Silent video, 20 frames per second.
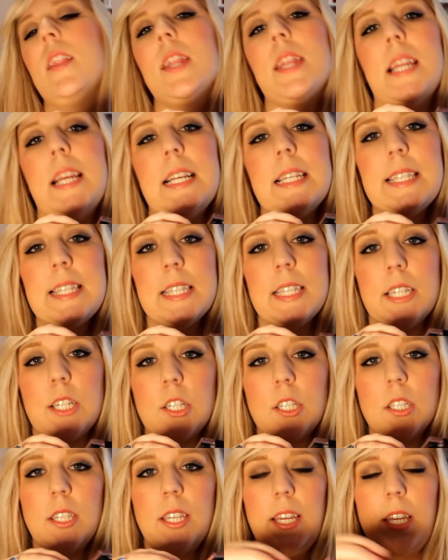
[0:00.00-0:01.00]
These
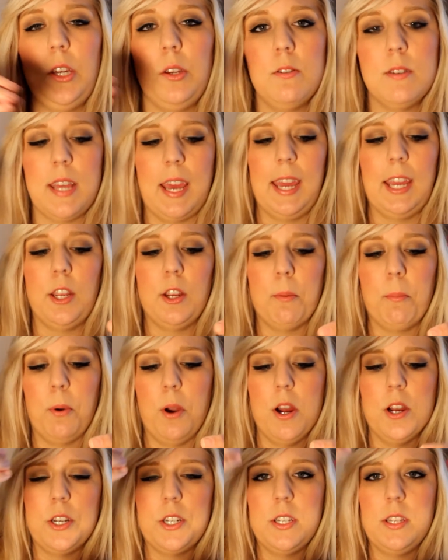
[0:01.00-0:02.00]
literally, you take your
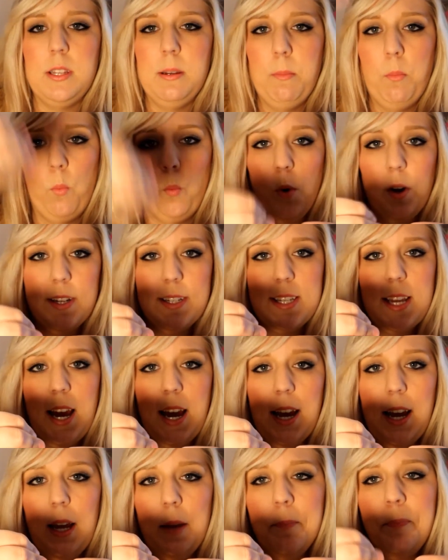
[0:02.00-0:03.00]
brush in them one
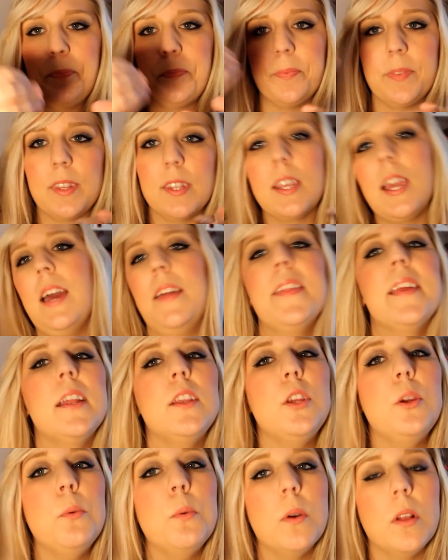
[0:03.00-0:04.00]
time and
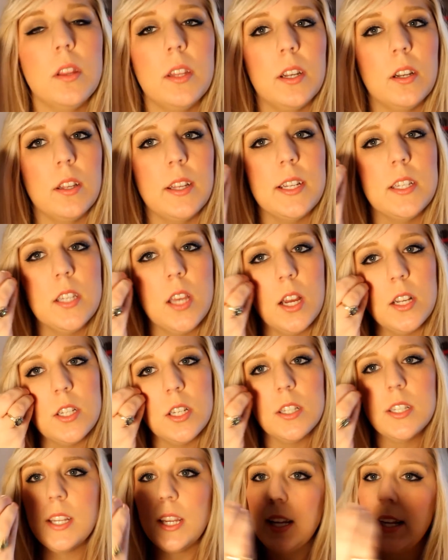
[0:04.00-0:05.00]
then you literally touch
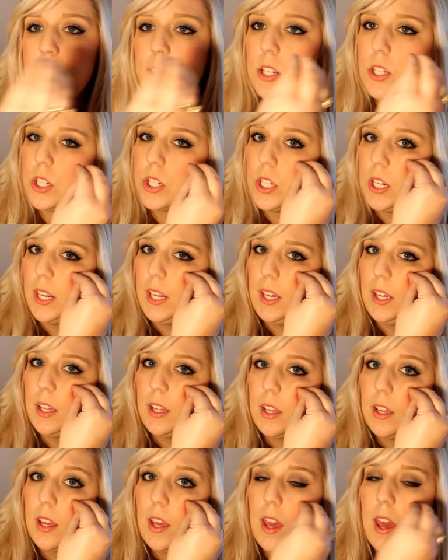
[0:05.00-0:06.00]
it to each cheek.
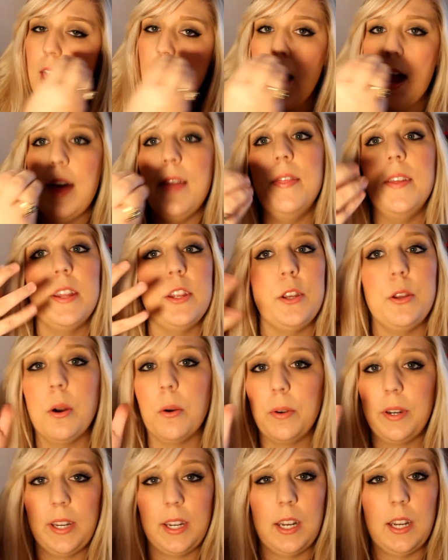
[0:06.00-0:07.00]
And then you
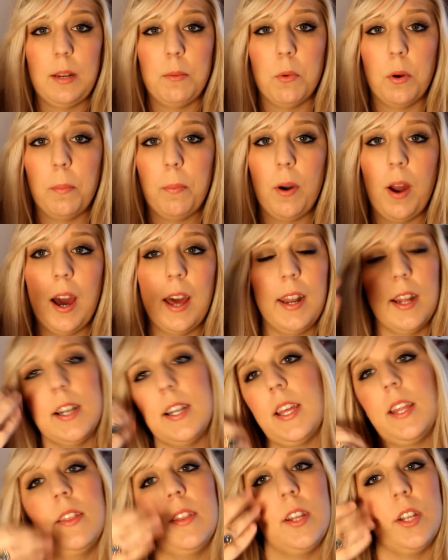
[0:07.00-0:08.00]
don't need any more
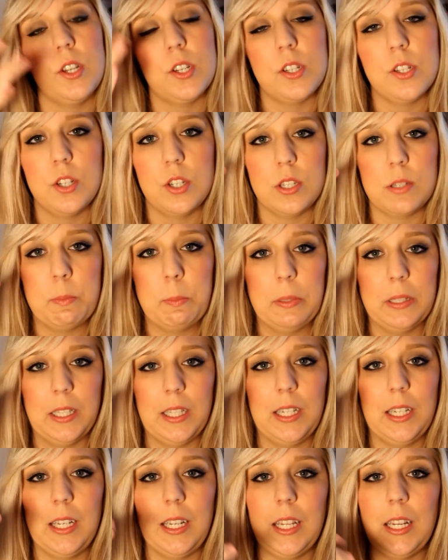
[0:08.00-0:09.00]
product, and then you can just
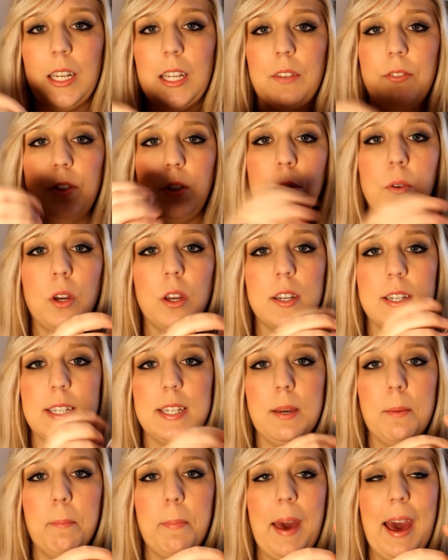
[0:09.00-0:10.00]
blend it in. If you
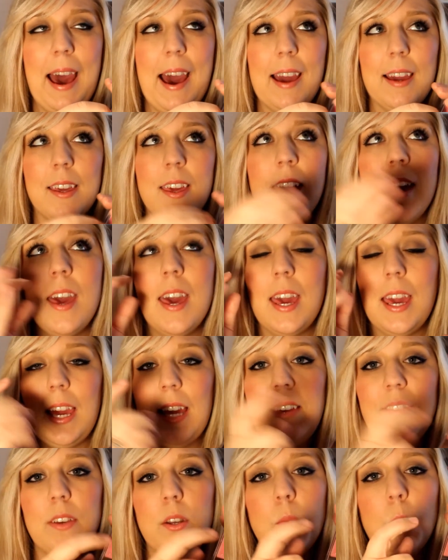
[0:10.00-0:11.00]
dip back,
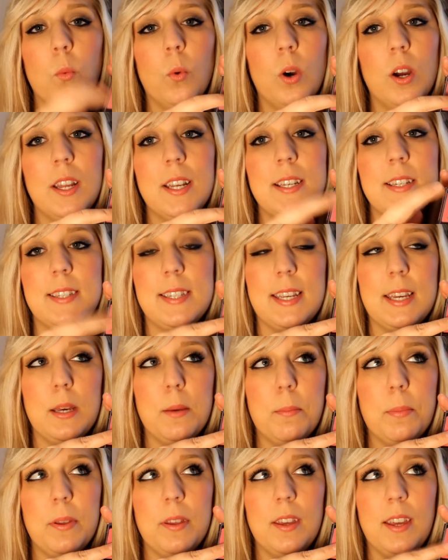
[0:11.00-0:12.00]
even one
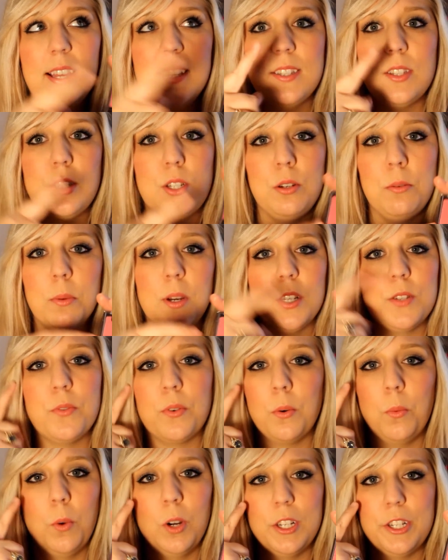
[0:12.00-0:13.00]
dip is too much
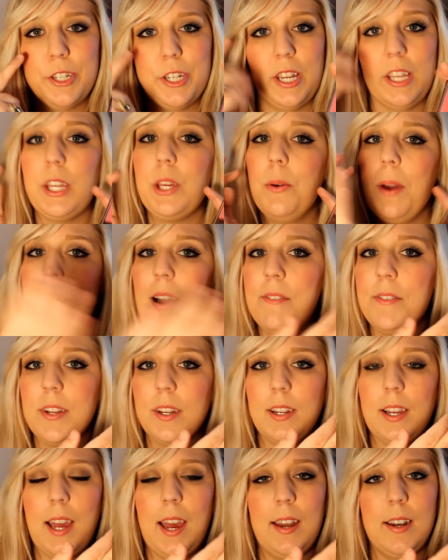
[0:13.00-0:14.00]
for one cheek. You have to
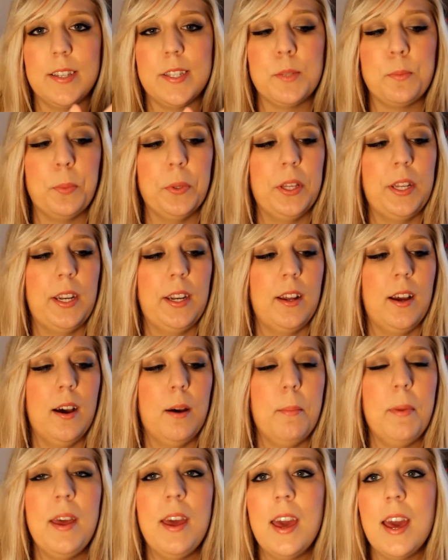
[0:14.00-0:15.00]
kind of split it
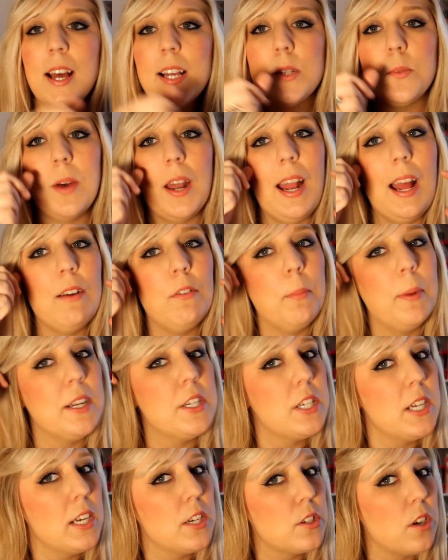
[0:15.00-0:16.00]
up. That's what I have on my
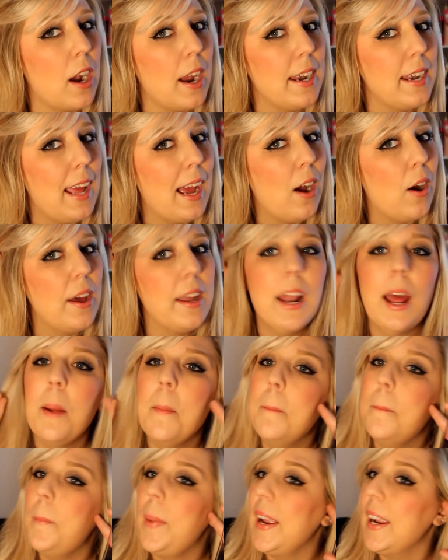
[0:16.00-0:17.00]
cheeks right now, and I
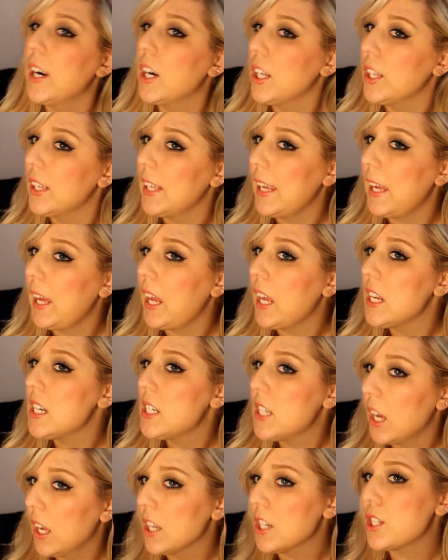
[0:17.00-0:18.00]
barely
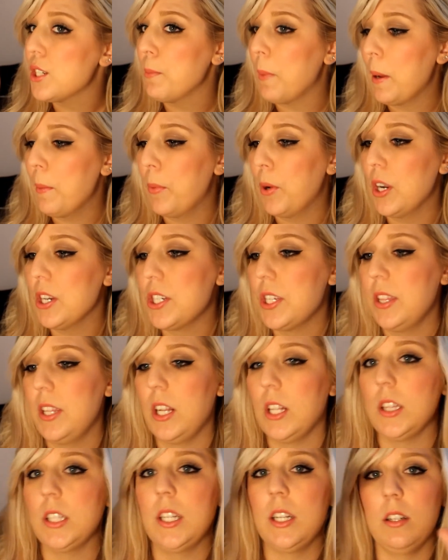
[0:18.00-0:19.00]
touched my brush in
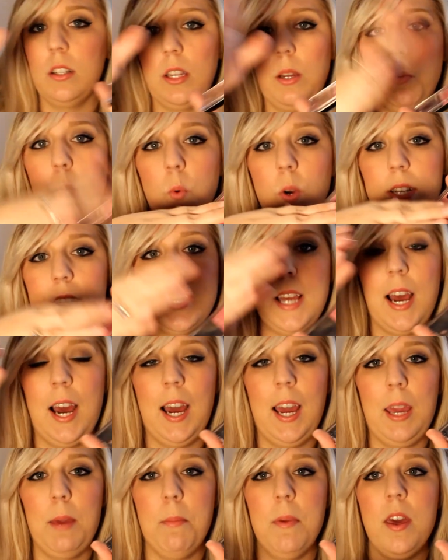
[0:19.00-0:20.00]
there, literally one
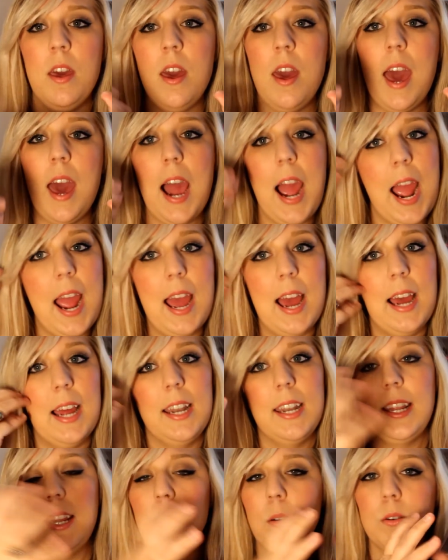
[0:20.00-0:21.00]
time,
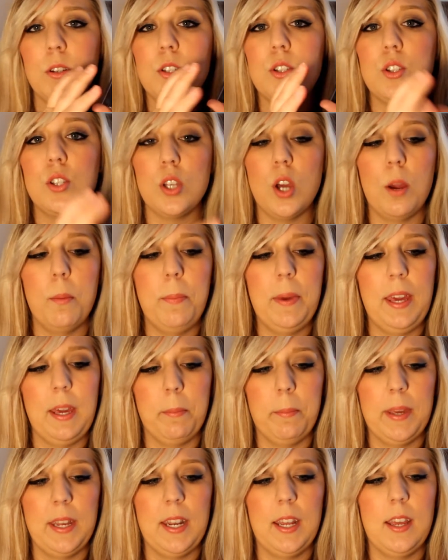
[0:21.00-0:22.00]
and it was so
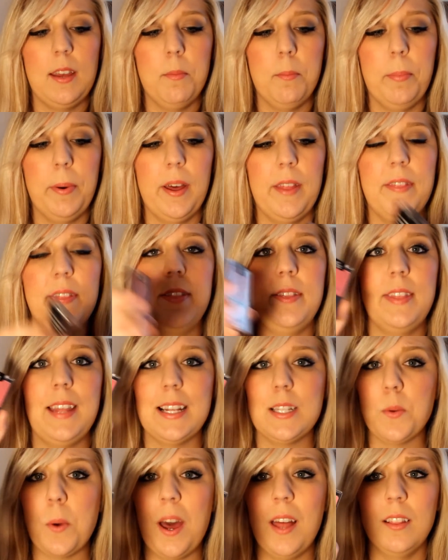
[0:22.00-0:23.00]
pigmented. But
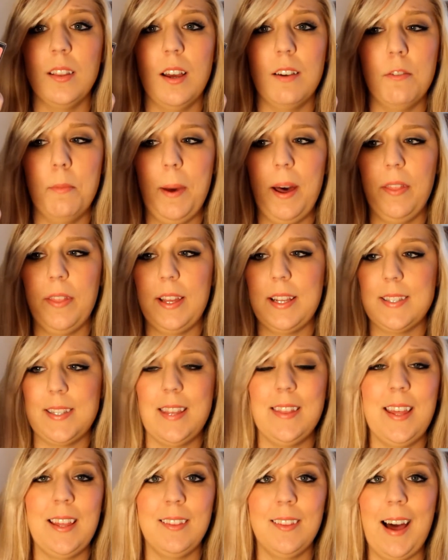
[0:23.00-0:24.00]
that's what I love about these,
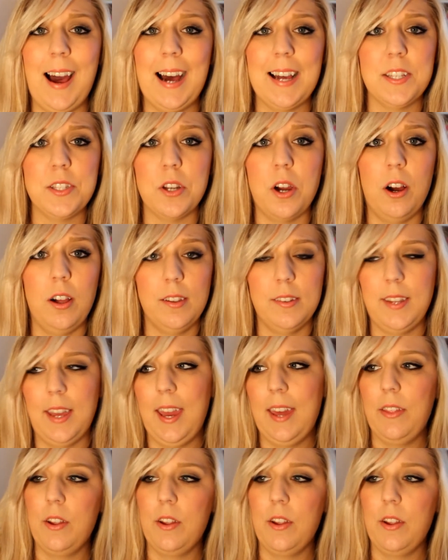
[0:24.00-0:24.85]
and they last all day.